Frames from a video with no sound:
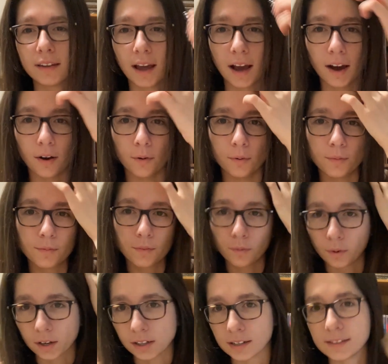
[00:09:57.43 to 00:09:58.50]
now
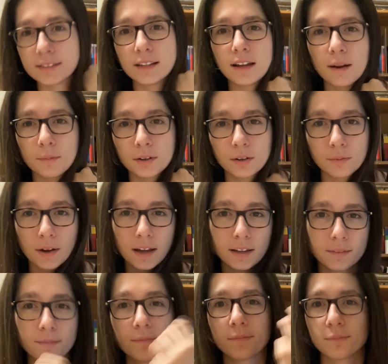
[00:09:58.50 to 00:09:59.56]
we're gonna say I'm gonna write